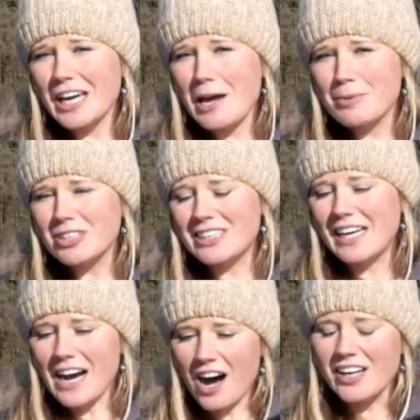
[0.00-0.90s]
able to
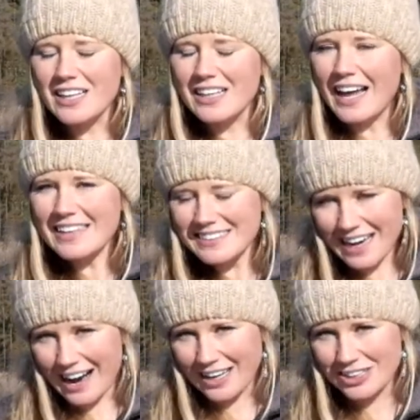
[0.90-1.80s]
take on less
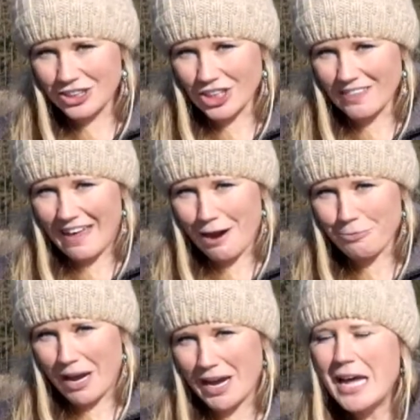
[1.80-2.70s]
oxygen that
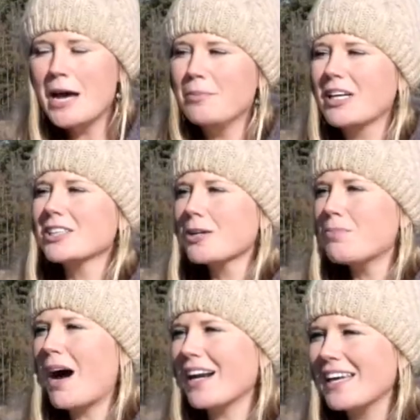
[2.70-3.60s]
way because their
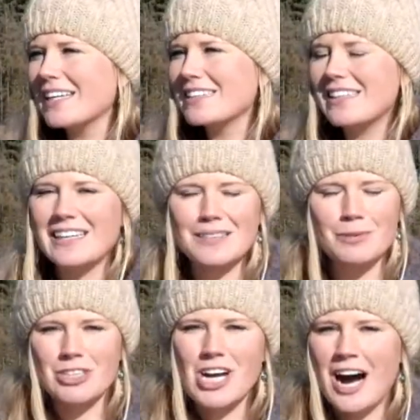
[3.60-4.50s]
body isn't in as
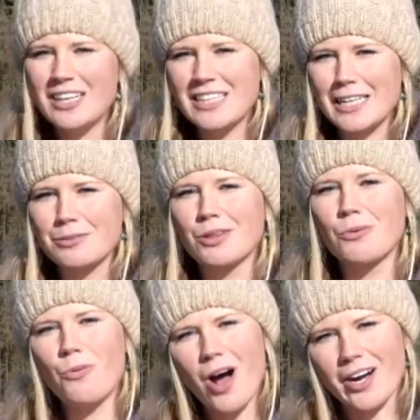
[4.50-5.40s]
much contact with the
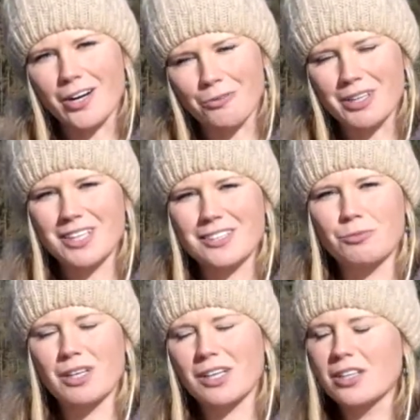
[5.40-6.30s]
water where
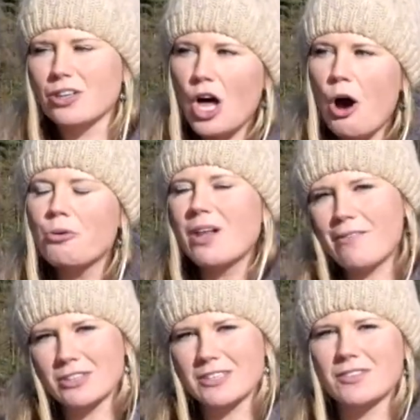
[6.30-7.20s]
the low
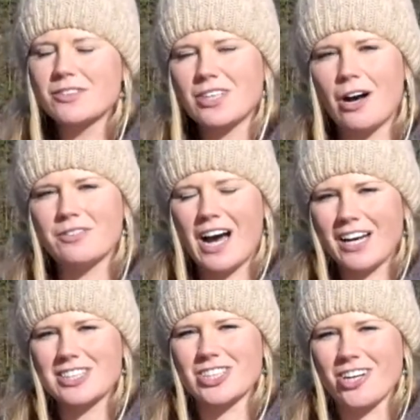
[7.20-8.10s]
levels of dissolved
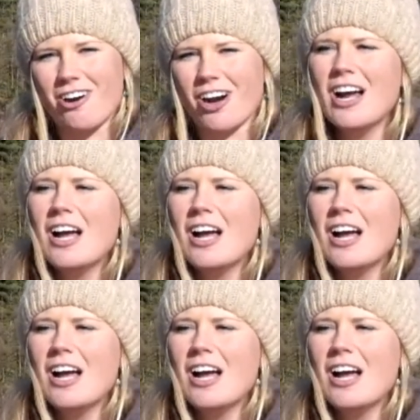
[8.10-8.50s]
oxygen are.